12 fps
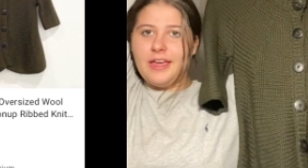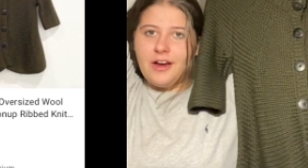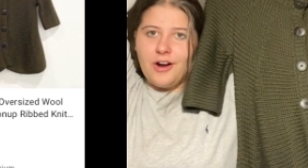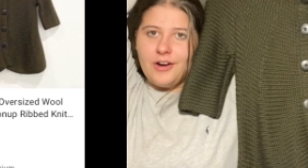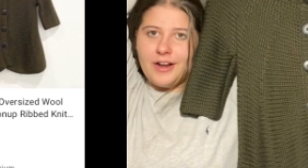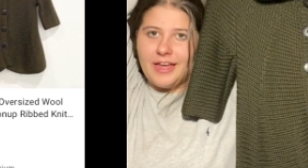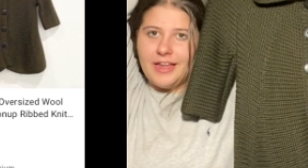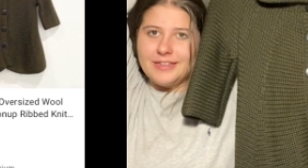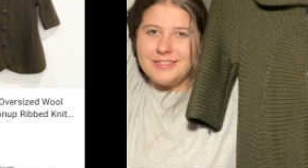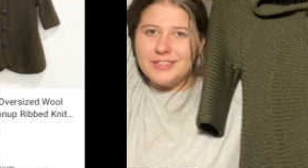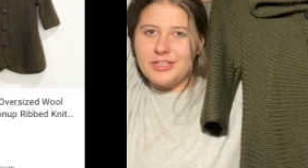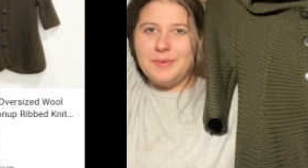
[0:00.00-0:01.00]
cardigan.
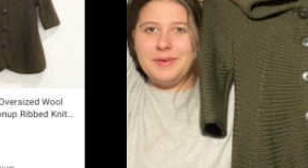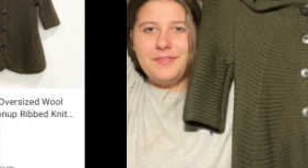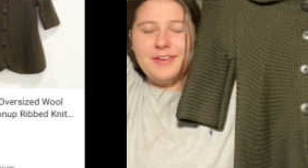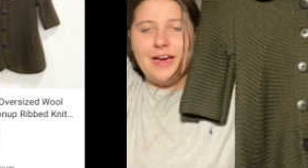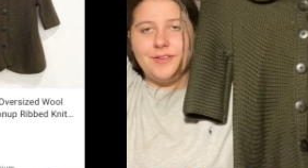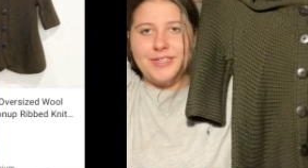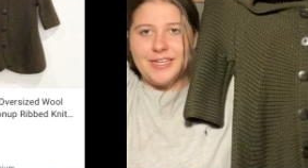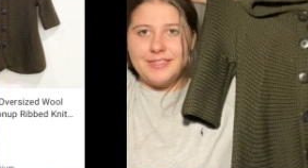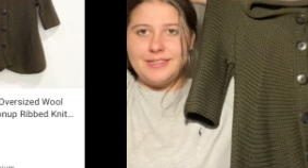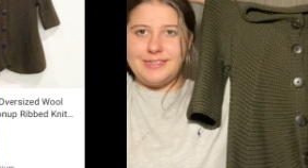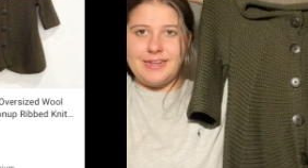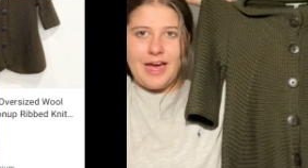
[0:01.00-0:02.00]
It's a little bit of an
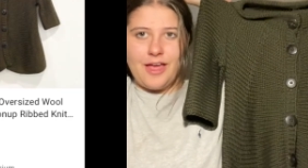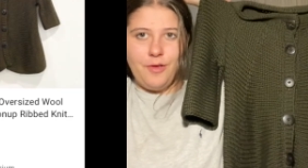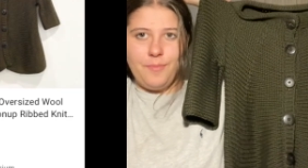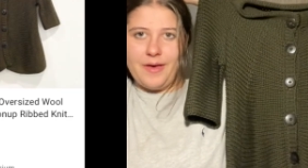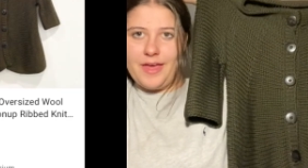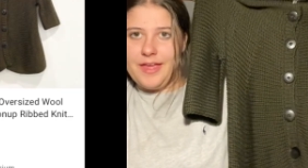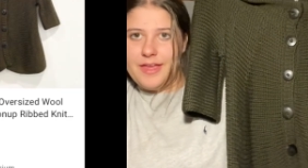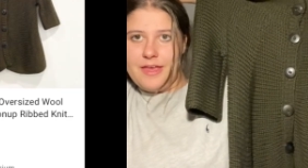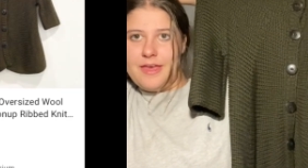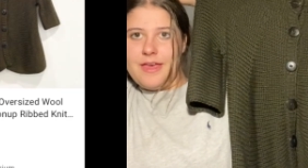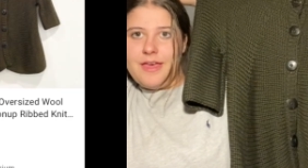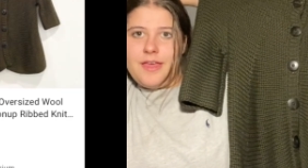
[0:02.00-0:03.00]
outdated style, but
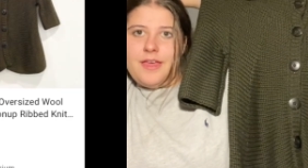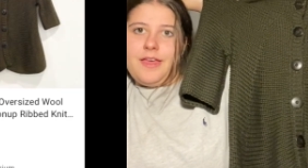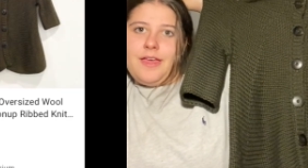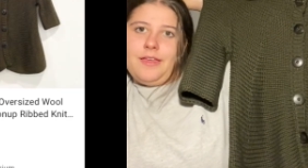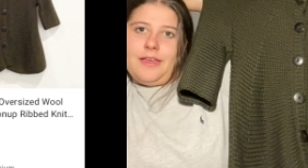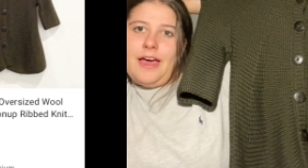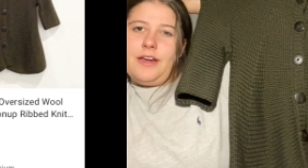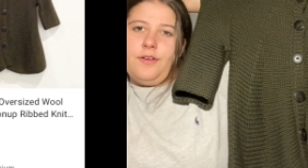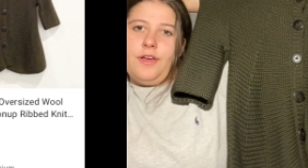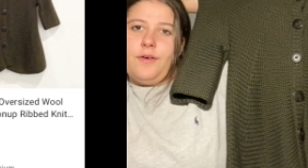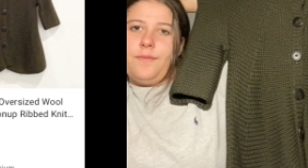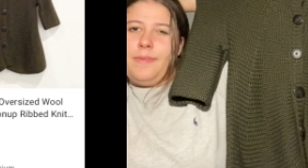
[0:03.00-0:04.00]
I don't
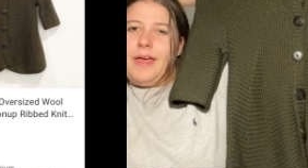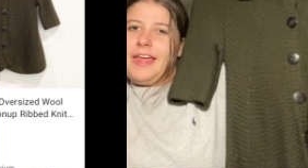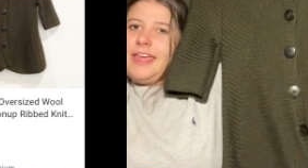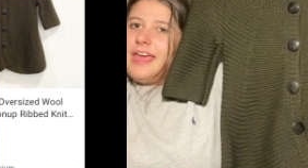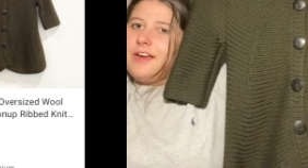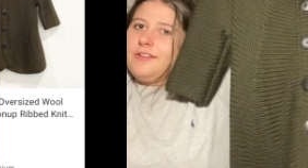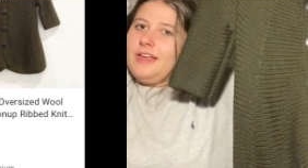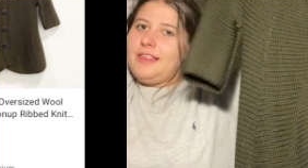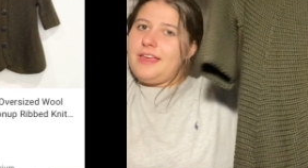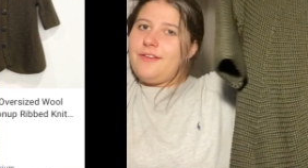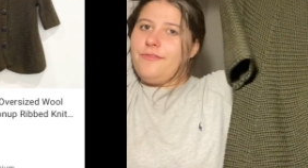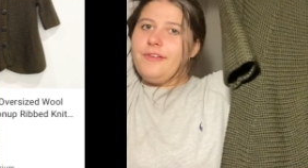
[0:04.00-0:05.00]
know. I can't really
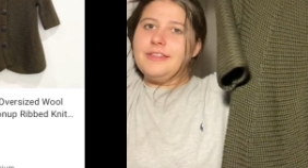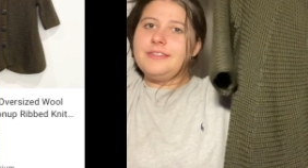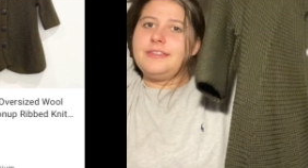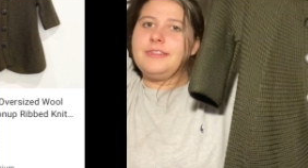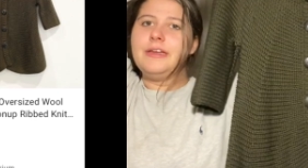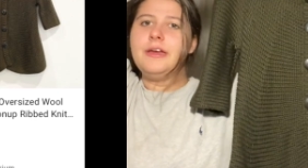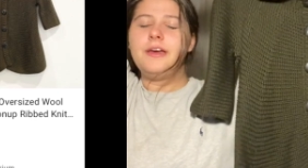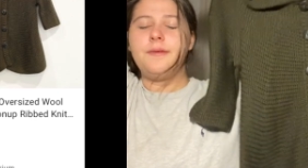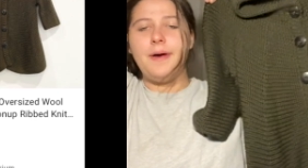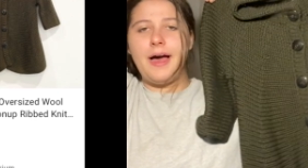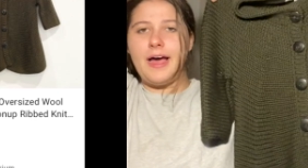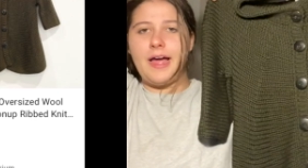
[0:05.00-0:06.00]
leave Vince
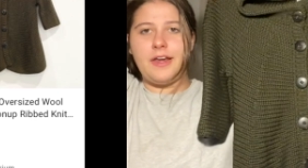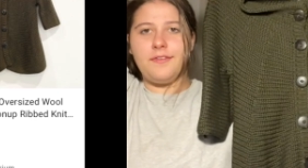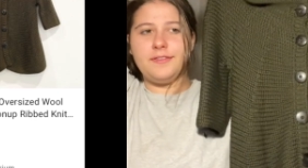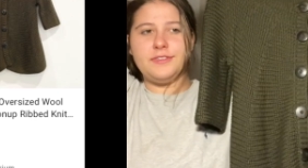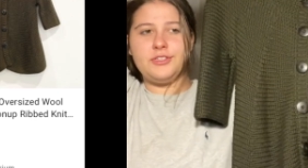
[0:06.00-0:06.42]
behind if it's